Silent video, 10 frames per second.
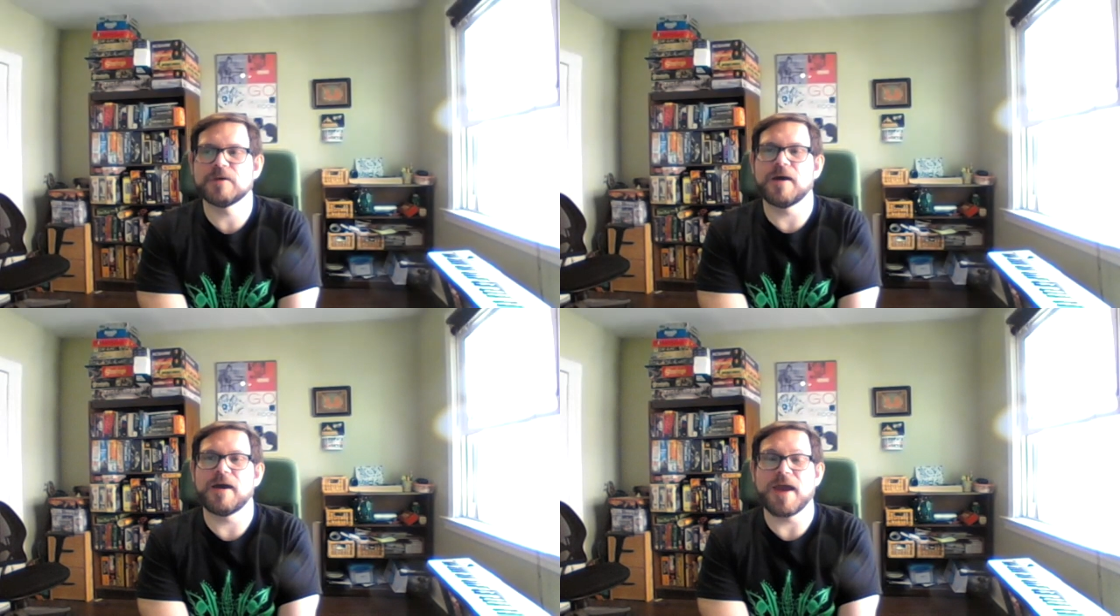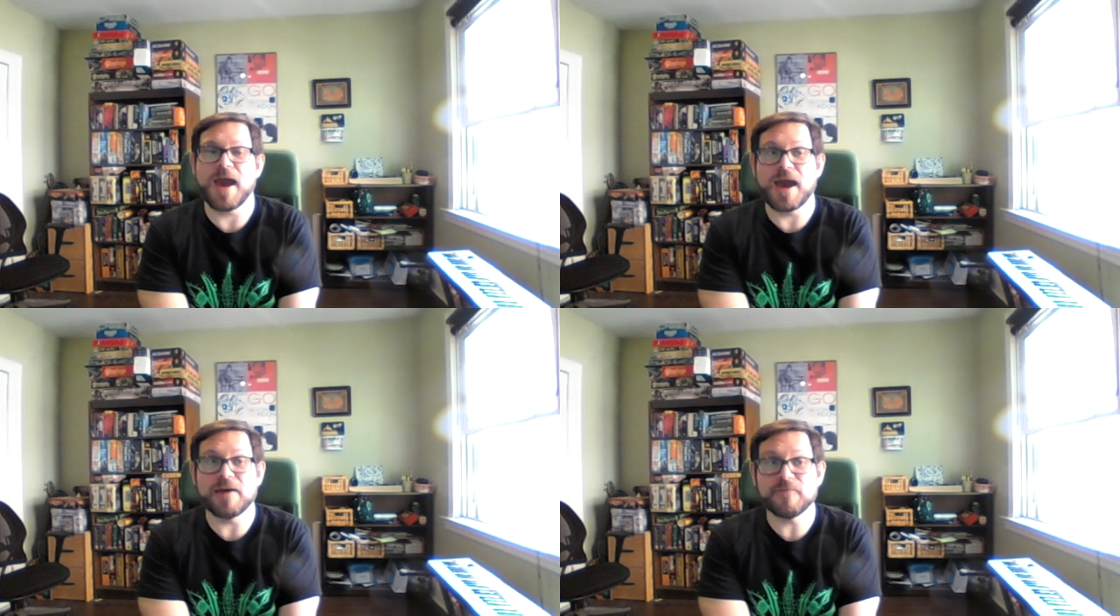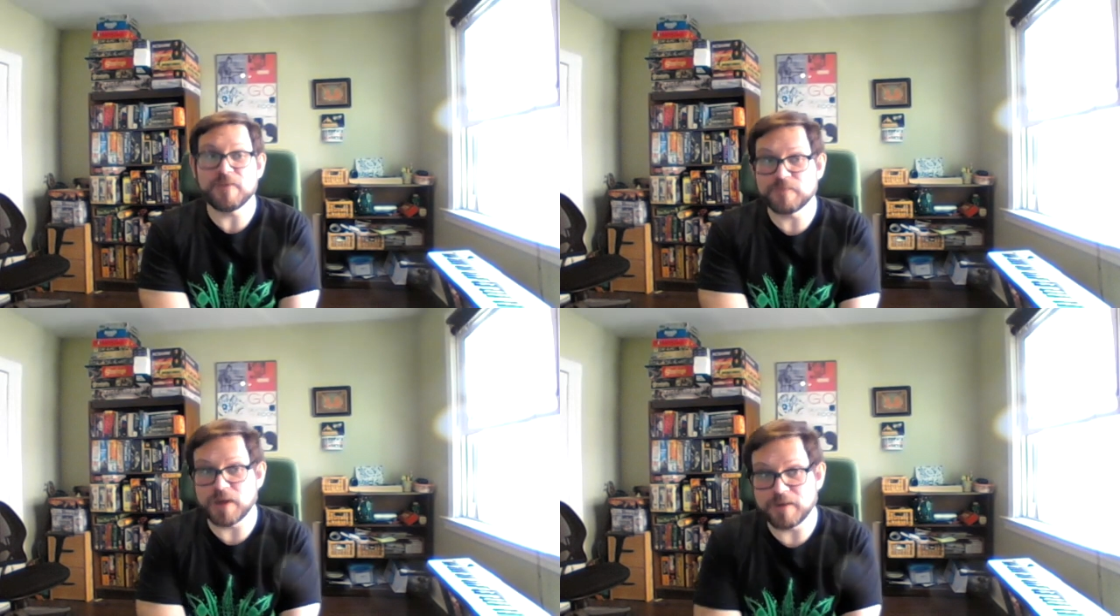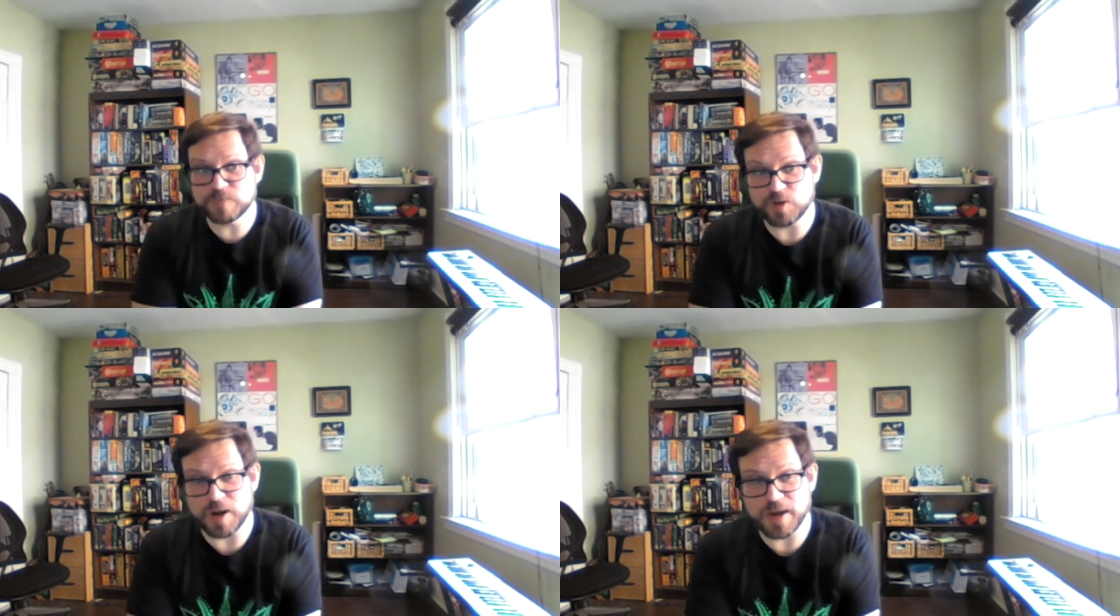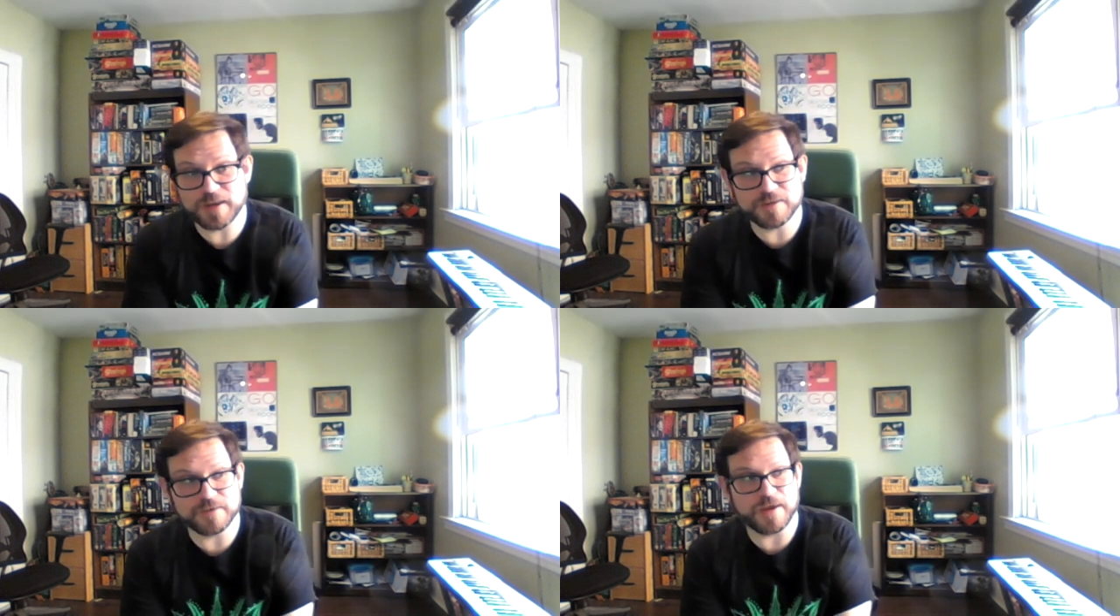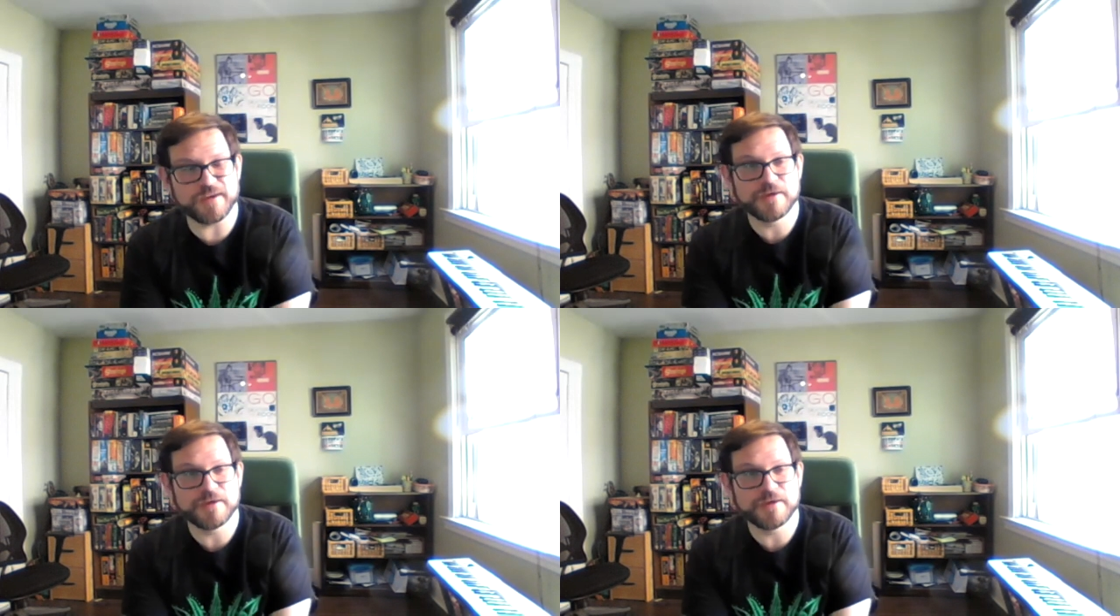I've tried, and